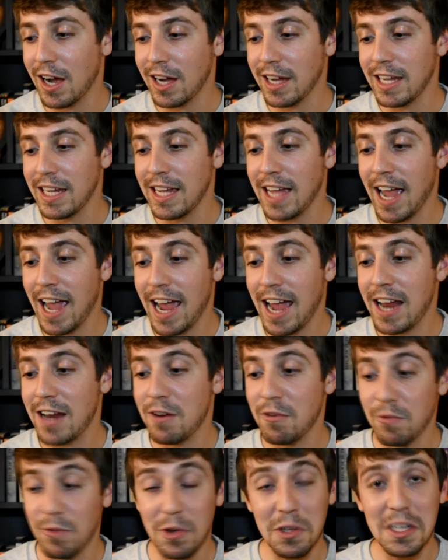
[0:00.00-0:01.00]
He
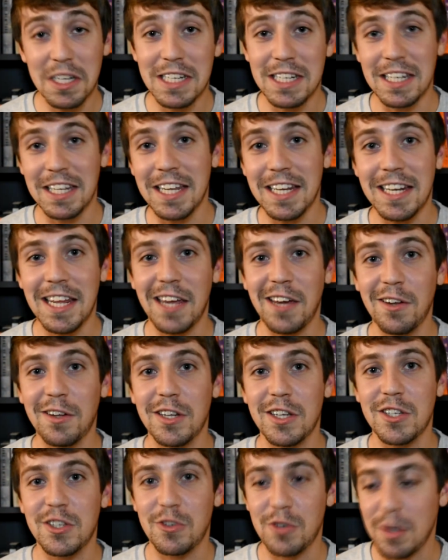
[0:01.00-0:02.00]
had really detailed
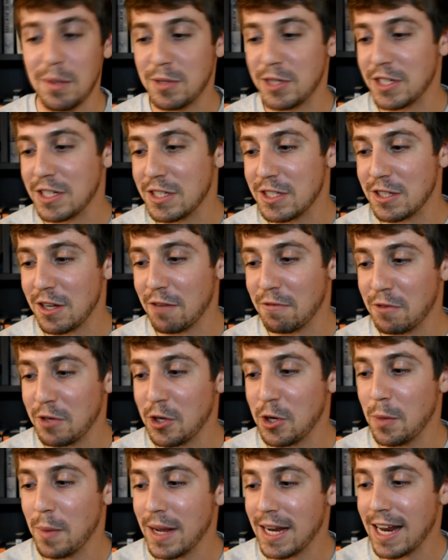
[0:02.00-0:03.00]
descriptions of
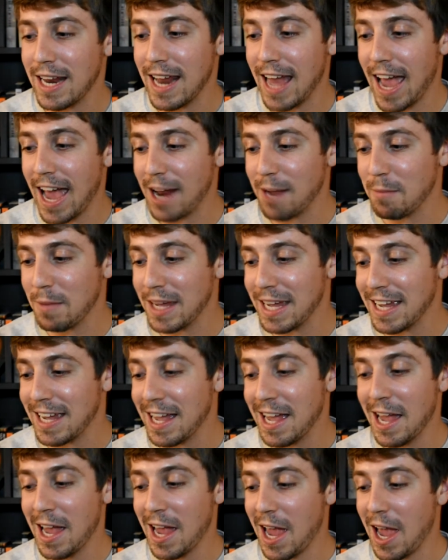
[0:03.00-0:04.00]
human anatomy,
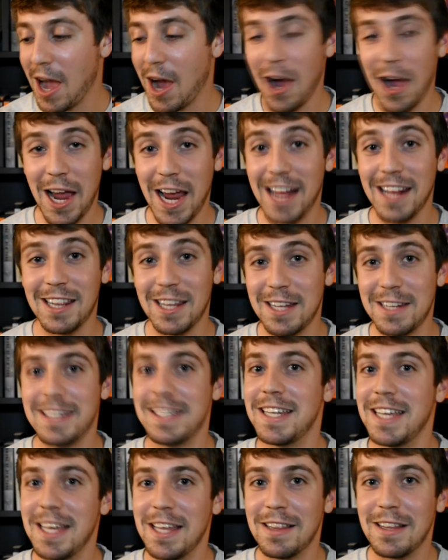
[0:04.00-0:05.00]
and the
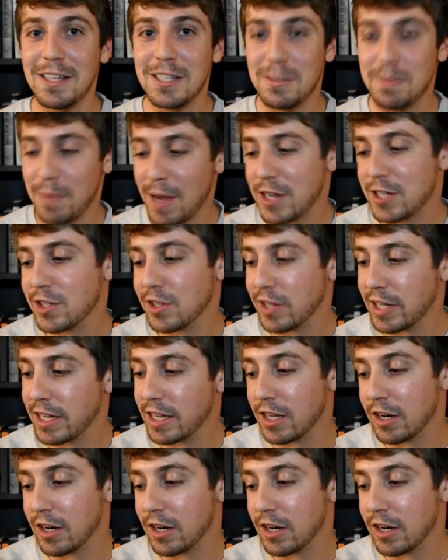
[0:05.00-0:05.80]
teeth especially.